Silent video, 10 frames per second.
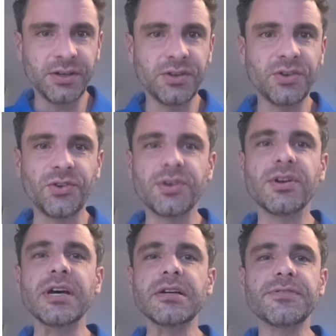
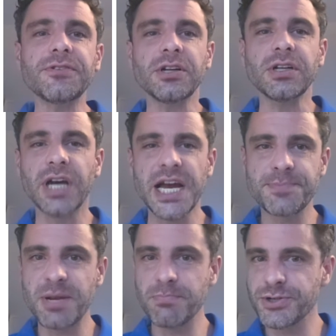stuff. I
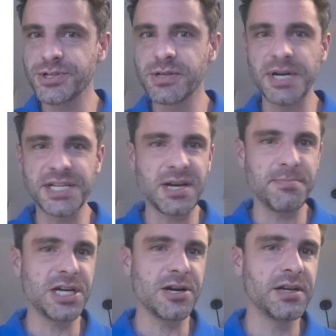spend most of my time here.